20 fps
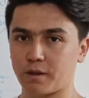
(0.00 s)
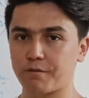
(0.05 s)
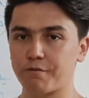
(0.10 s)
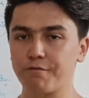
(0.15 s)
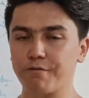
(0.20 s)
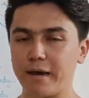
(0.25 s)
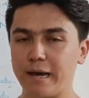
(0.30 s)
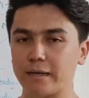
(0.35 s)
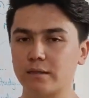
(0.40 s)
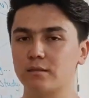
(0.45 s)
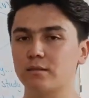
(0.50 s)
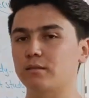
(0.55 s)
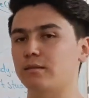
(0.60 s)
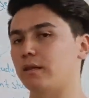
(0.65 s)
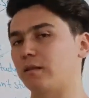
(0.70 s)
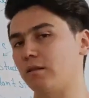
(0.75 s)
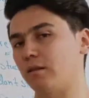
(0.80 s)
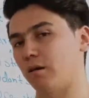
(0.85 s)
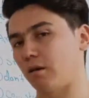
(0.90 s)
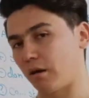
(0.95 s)
Facts
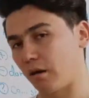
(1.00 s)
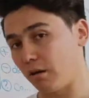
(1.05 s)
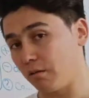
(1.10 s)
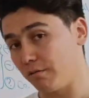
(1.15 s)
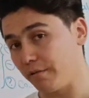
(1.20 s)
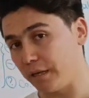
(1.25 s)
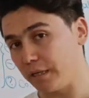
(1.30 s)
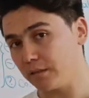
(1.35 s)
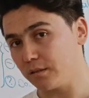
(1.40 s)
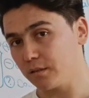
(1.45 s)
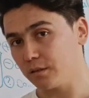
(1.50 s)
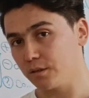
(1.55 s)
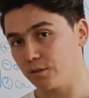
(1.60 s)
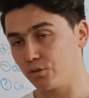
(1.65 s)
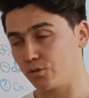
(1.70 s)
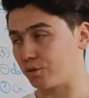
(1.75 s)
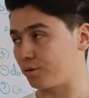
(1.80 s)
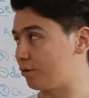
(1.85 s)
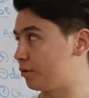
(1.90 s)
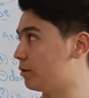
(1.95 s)
that are always
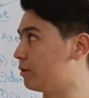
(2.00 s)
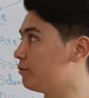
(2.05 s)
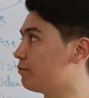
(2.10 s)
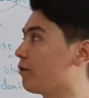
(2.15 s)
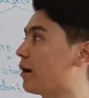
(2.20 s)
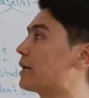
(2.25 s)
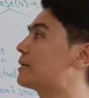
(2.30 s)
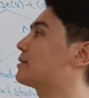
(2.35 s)
true. For